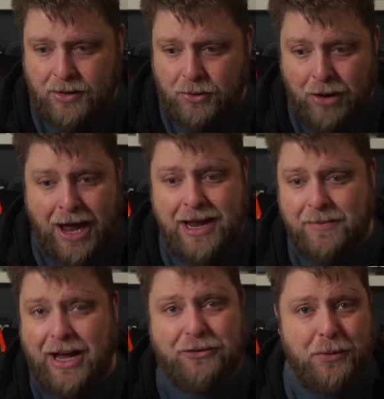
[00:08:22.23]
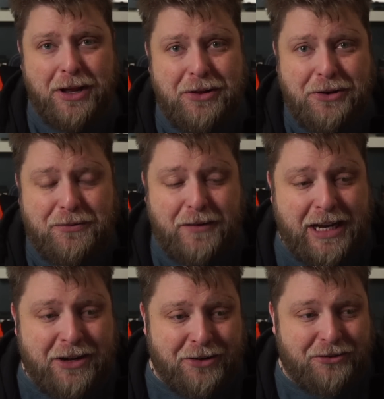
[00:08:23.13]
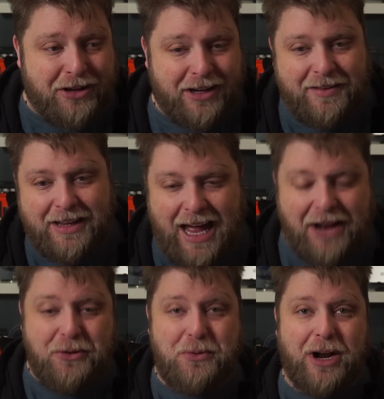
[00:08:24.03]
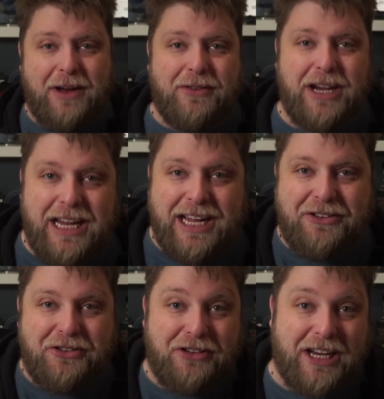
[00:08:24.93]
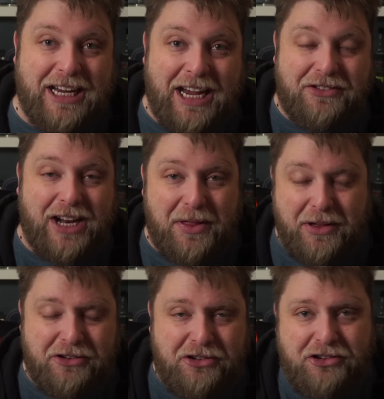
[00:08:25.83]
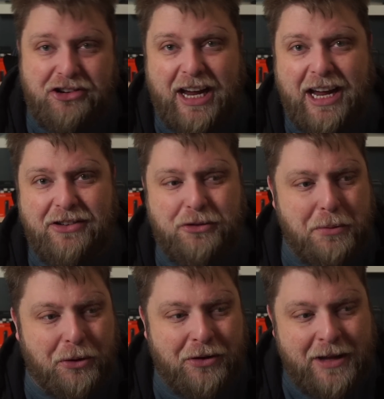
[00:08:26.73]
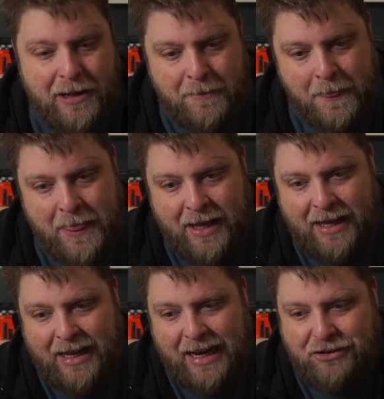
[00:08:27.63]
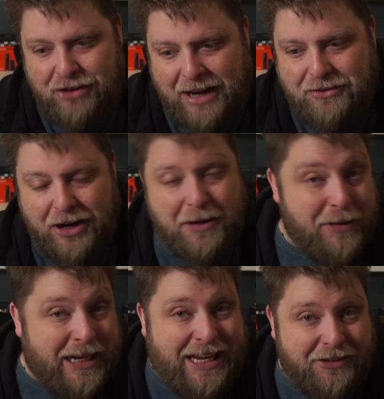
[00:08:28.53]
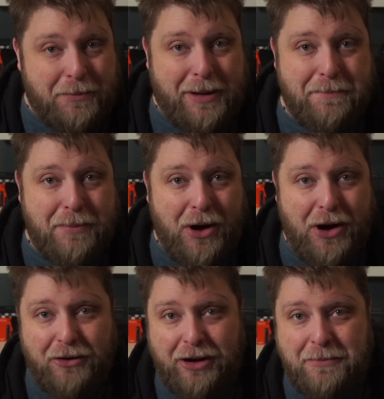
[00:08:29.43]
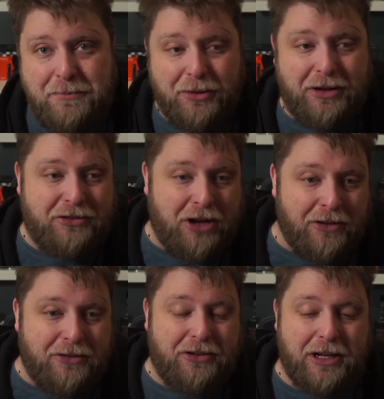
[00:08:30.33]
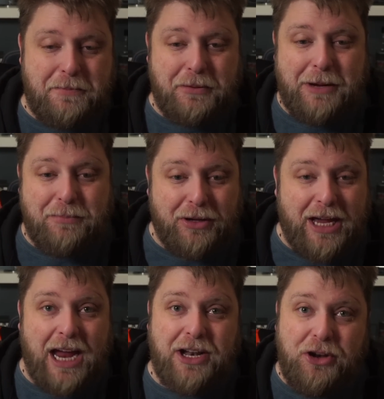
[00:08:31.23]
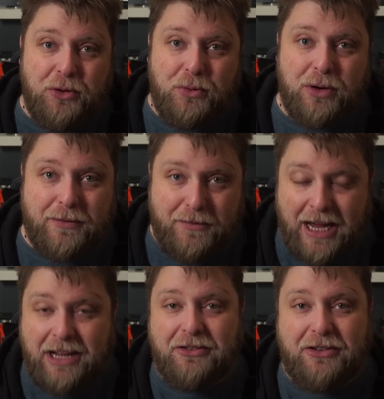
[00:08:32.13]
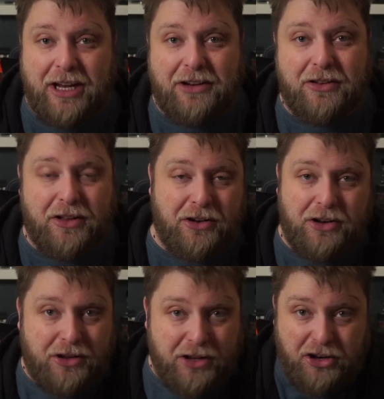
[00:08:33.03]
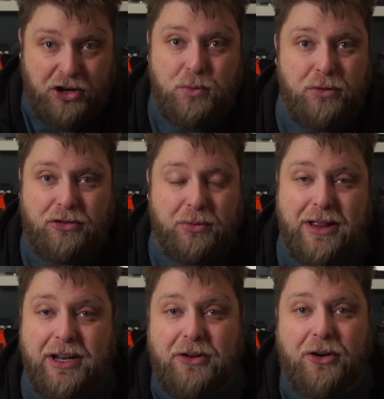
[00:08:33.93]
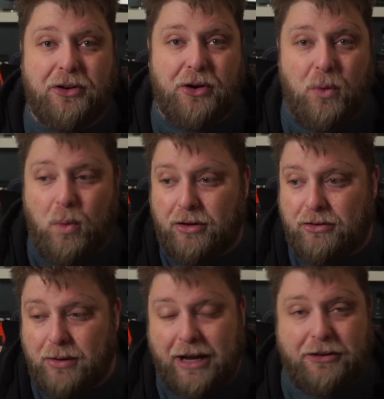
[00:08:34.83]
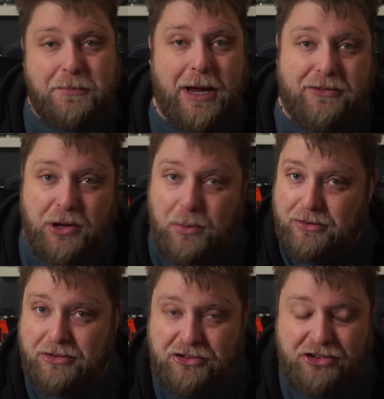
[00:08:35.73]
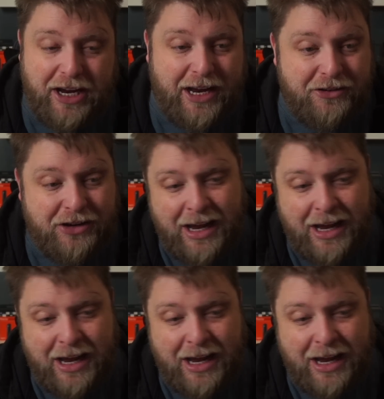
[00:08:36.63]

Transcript: Right, that's one of those videos that I do one every year just in case anything's changed, but it drags on a bit, it is a bit boring, but there's constantly people getting new Fire Sticks and they're new to it, they don't know what to expect or what to change,